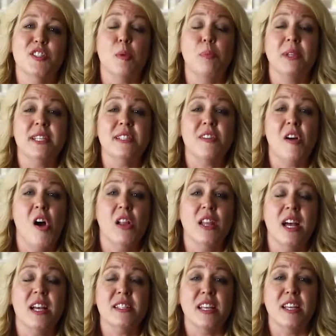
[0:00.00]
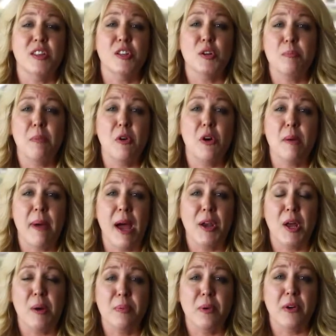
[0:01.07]
So please call us and learn more about
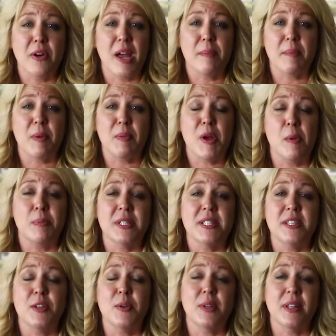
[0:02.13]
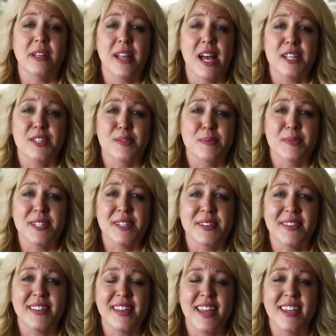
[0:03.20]
our program and we hope to see you in the classroom soon.
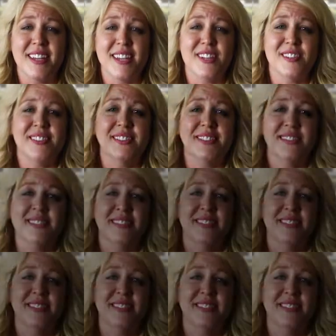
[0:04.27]
Thank you.